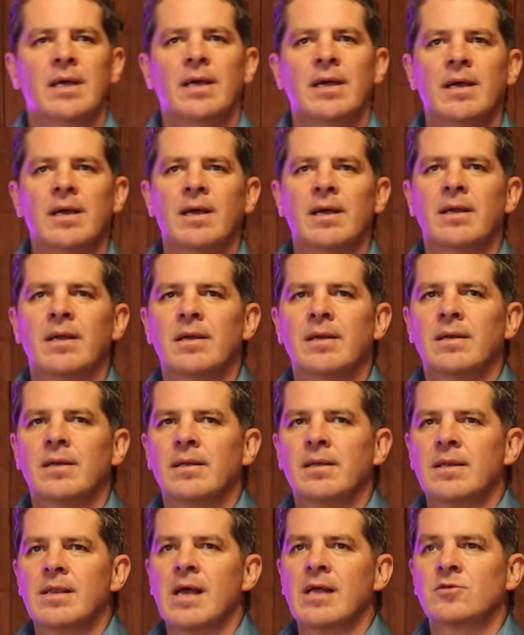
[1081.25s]
And
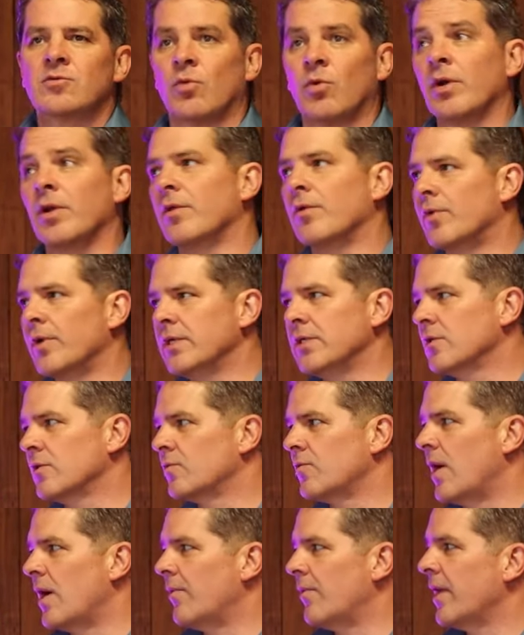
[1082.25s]
that's one of the
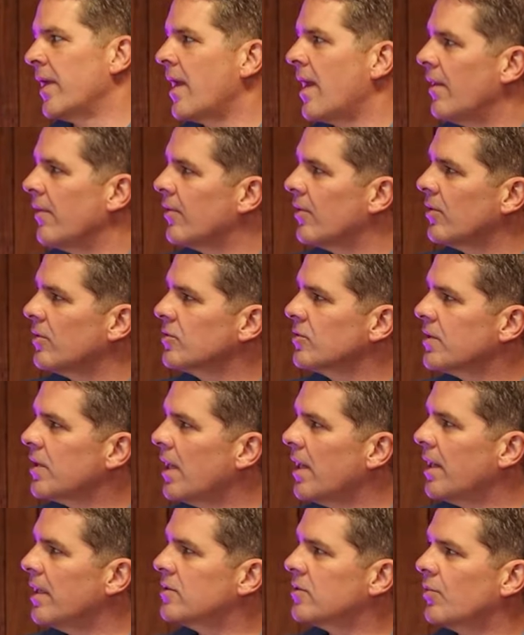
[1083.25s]
reasons why we gather on
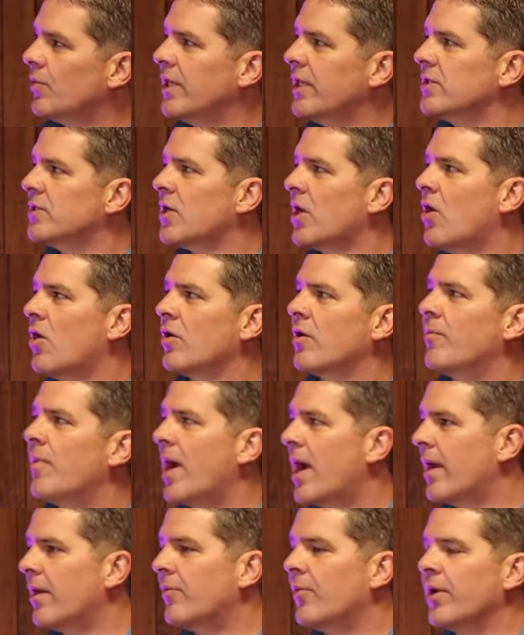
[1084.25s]
Sunday, so we can talk
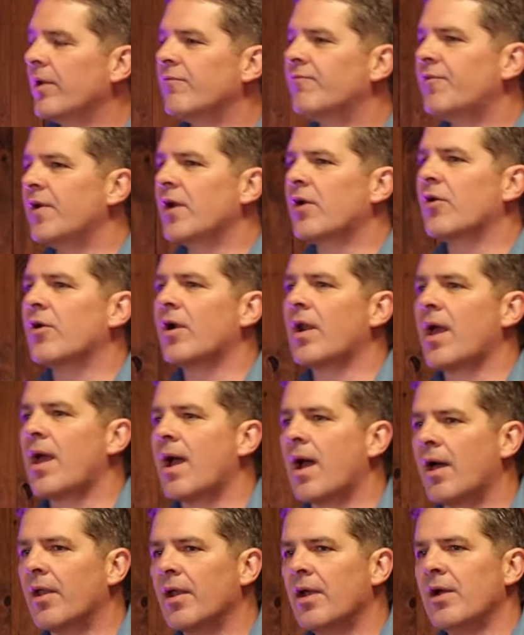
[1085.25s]
about it, we can figure it
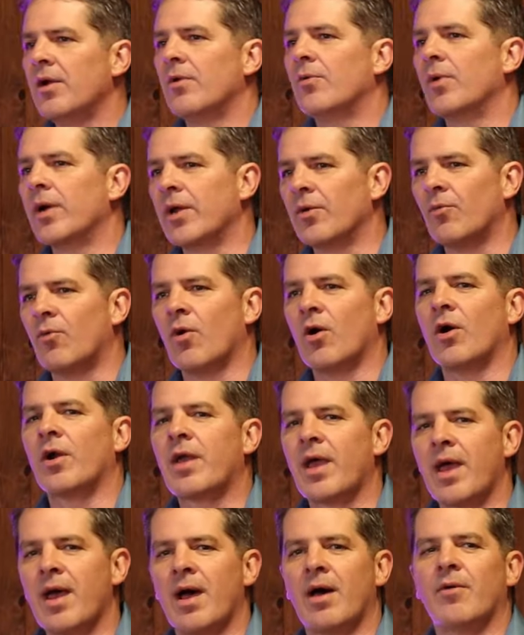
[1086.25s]
out, we can
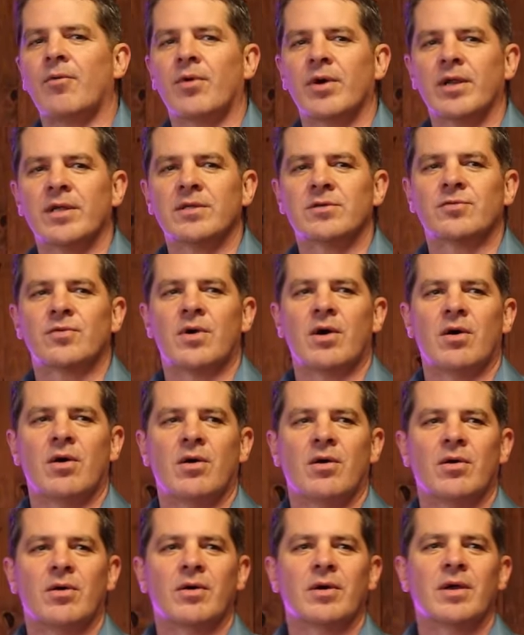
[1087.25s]
work out what is
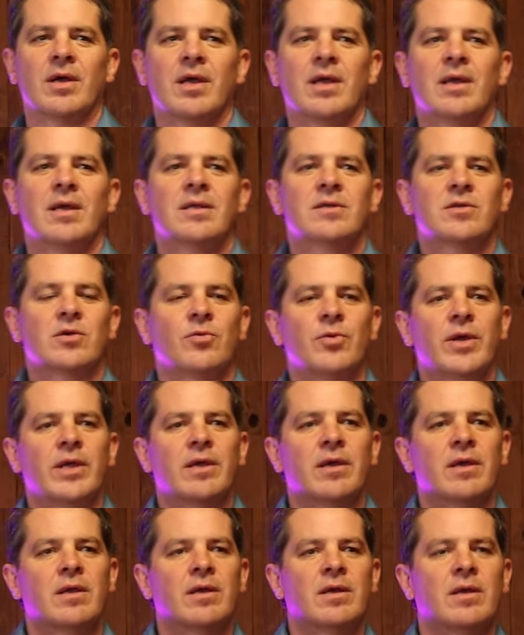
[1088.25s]
wrong, so
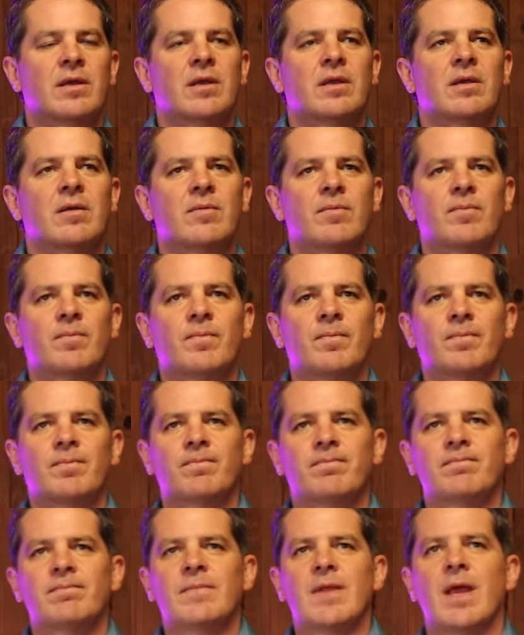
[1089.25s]
we can
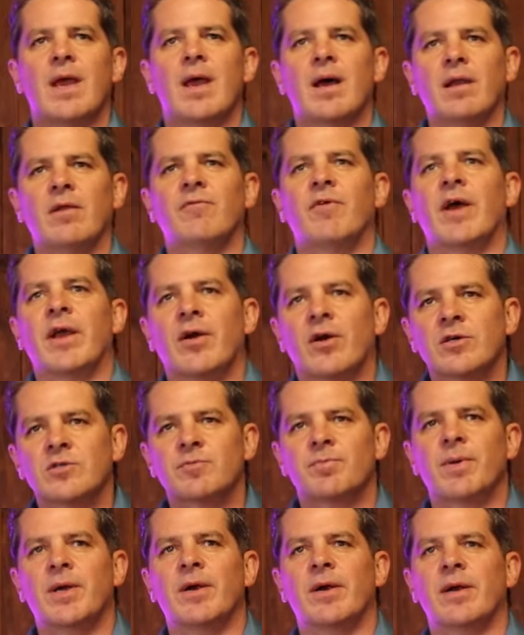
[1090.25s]
elevate our
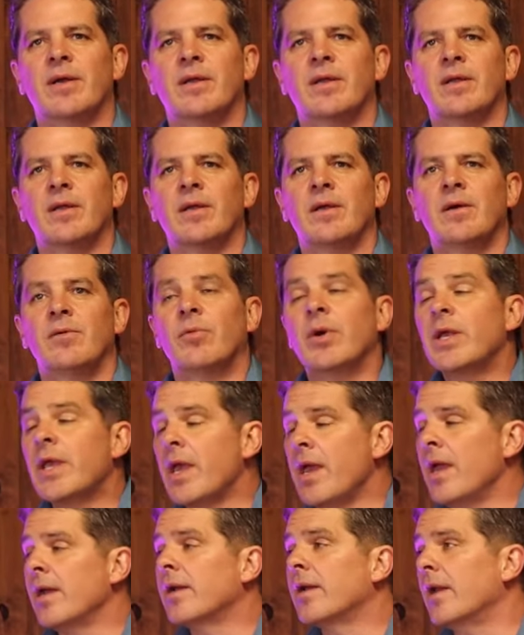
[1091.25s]
spirit. We
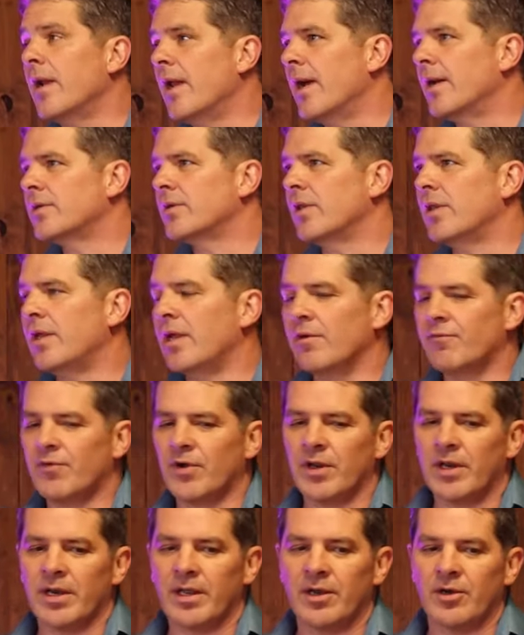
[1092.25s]
can connect to the
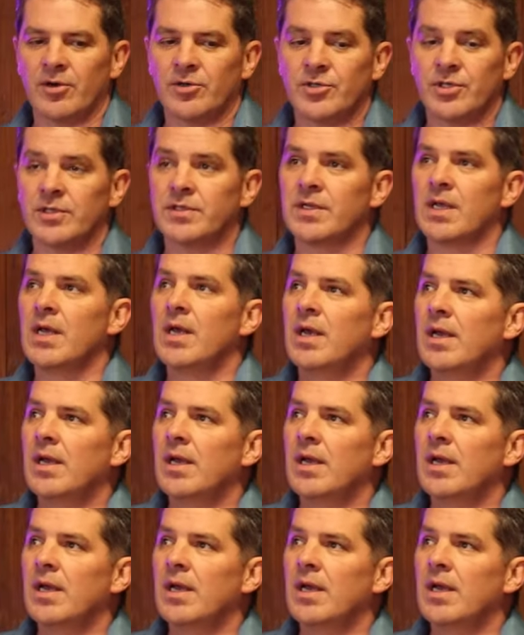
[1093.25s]
infinite energies.